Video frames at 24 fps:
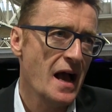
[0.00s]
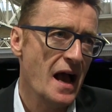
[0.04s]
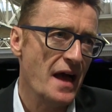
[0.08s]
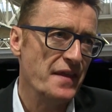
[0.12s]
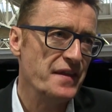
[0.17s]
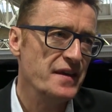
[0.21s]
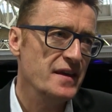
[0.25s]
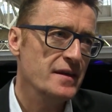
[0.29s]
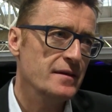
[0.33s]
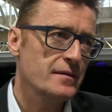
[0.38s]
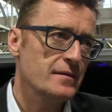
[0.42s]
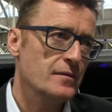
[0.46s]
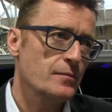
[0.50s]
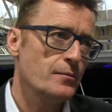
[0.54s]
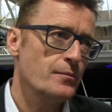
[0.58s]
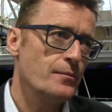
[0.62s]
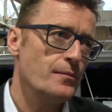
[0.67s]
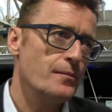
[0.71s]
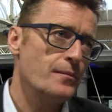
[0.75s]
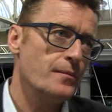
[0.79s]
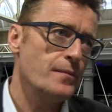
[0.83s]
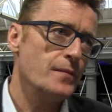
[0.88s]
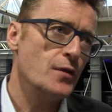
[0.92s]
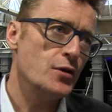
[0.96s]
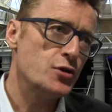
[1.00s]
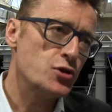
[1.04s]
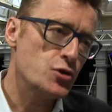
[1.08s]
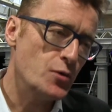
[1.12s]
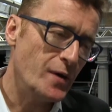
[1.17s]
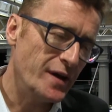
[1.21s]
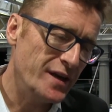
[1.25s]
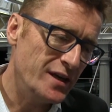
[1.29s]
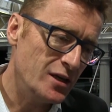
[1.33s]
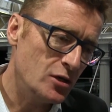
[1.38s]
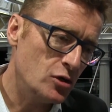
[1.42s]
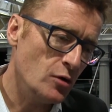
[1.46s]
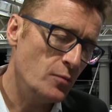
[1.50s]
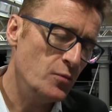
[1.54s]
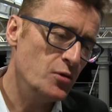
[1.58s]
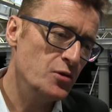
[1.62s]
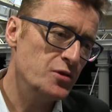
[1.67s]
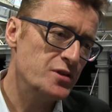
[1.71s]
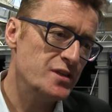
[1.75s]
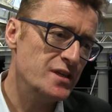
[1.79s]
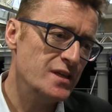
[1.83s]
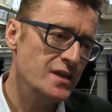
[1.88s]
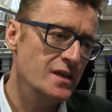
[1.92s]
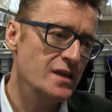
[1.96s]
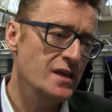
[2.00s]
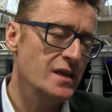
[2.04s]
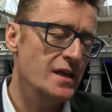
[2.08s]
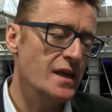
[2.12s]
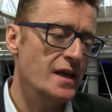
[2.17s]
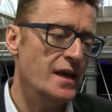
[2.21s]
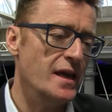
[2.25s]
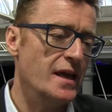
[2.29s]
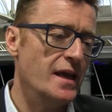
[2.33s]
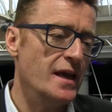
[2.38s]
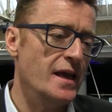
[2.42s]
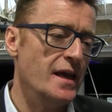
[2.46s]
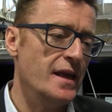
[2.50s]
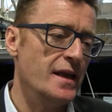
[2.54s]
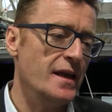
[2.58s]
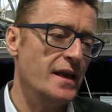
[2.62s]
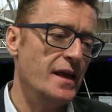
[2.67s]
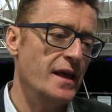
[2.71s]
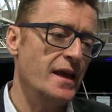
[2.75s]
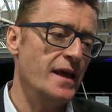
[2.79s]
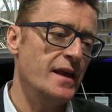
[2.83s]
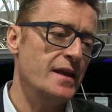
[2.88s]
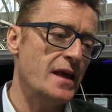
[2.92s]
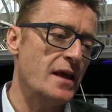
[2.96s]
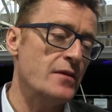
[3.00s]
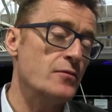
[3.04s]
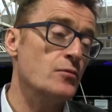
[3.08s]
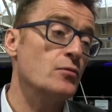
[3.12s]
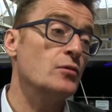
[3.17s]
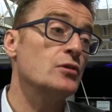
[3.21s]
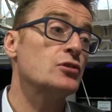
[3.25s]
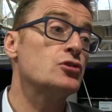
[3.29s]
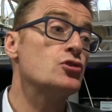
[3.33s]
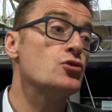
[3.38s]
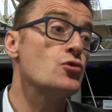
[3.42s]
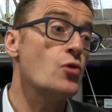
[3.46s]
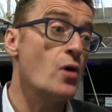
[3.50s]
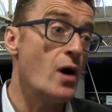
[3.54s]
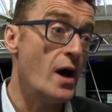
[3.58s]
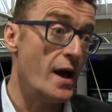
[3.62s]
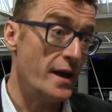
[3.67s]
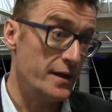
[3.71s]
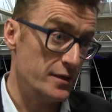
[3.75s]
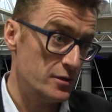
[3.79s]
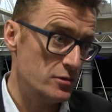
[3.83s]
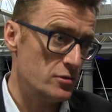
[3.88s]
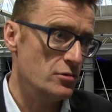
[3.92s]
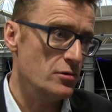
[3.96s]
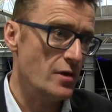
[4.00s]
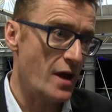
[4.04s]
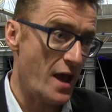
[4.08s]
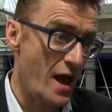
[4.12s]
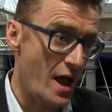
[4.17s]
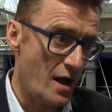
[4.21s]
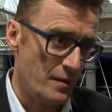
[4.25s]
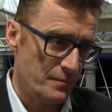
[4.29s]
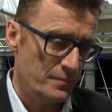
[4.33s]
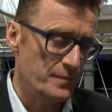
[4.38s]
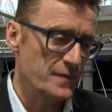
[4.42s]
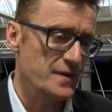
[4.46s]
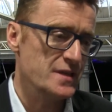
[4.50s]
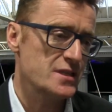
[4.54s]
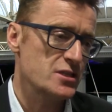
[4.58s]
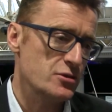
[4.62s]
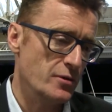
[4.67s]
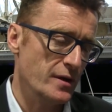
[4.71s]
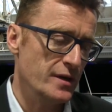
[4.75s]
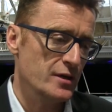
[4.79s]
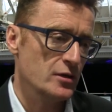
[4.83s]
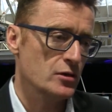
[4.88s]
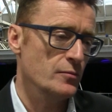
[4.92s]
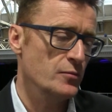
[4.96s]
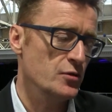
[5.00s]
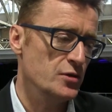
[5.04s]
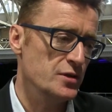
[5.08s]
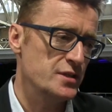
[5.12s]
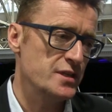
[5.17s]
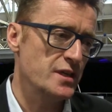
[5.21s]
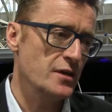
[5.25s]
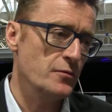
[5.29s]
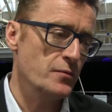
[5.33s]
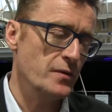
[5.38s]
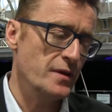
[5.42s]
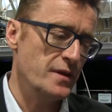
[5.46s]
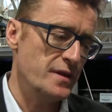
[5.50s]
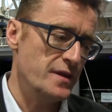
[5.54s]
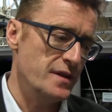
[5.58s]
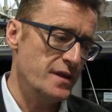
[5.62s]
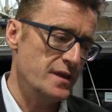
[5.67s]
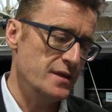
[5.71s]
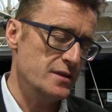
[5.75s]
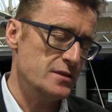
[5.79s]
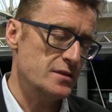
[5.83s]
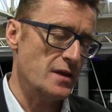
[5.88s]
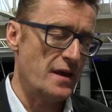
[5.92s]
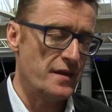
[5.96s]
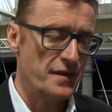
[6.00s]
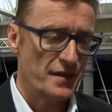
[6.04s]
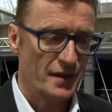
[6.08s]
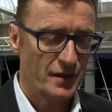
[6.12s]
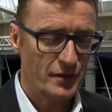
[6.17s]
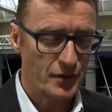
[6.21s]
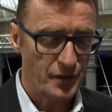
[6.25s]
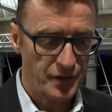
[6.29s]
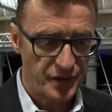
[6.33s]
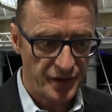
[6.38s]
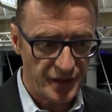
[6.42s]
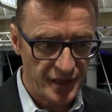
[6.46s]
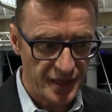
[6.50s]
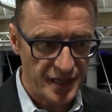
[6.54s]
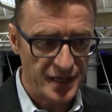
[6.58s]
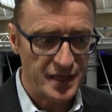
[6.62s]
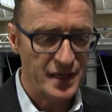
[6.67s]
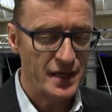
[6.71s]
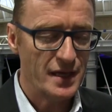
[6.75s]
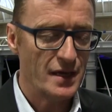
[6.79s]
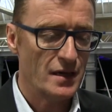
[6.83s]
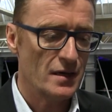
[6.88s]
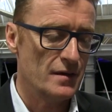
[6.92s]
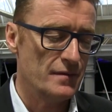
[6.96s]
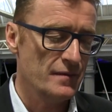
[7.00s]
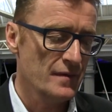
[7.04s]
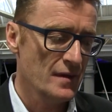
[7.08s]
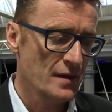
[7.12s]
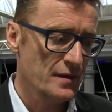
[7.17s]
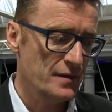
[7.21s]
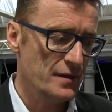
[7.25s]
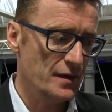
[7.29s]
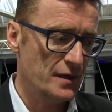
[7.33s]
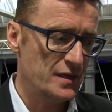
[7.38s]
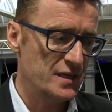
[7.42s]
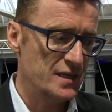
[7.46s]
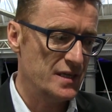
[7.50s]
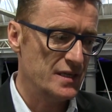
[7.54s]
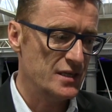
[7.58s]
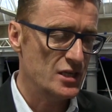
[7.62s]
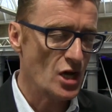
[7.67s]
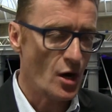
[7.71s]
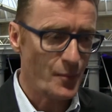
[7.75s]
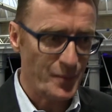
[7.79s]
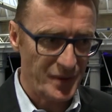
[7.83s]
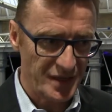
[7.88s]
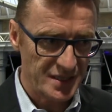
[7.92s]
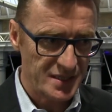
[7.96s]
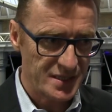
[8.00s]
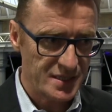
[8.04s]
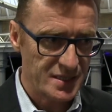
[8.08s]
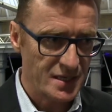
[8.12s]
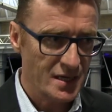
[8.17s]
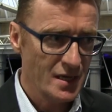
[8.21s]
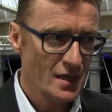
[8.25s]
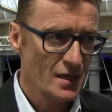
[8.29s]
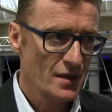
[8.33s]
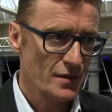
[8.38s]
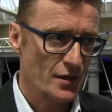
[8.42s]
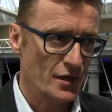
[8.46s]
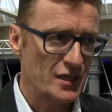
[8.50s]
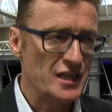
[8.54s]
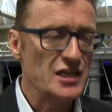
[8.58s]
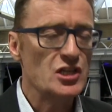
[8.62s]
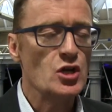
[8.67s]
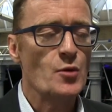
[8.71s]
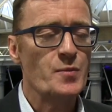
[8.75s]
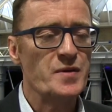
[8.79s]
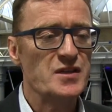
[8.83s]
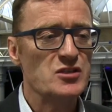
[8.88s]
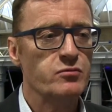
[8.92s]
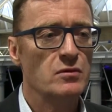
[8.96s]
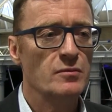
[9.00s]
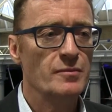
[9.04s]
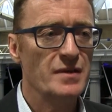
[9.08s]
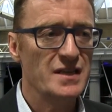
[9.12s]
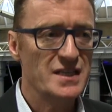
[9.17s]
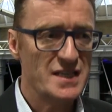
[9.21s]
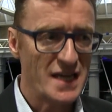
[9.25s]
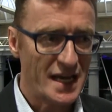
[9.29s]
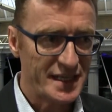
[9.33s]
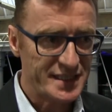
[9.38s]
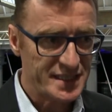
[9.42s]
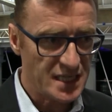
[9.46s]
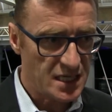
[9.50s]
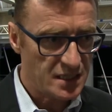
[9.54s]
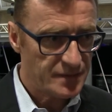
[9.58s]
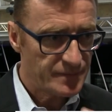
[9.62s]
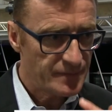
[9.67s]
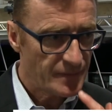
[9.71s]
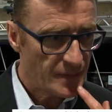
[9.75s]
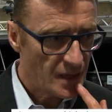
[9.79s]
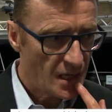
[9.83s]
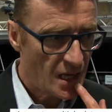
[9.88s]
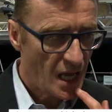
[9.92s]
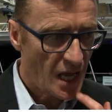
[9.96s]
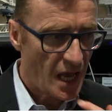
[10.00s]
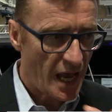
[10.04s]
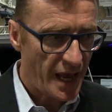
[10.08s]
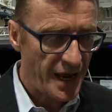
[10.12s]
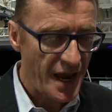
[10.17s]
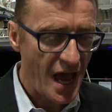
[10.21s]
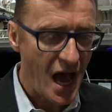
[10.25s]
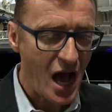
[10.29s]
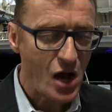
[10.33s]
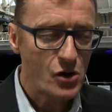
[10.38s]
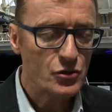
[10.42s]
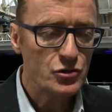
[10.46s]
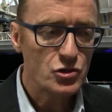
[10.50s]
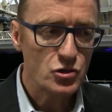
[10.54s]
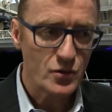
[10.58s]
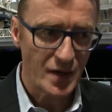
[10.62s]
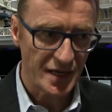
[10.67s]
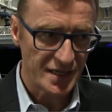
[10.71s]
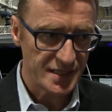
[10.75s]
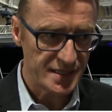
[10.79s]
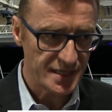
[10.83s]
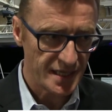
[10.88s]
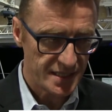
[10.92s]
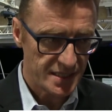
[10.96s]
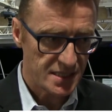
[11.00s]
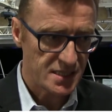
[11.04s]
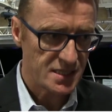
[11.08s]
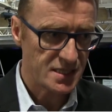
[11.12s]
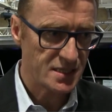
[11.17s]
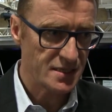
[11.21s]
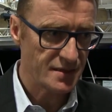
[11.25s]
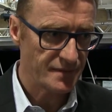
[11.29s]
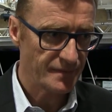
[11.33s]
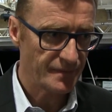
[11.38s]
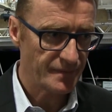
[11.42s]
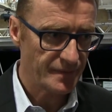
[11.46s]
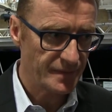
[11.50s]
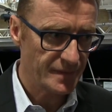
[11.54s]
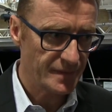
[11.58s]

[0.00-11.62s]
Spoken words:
I think the trading community, and we'll try to help this trading community with this, I think the key topics. The key topics will be data and how to access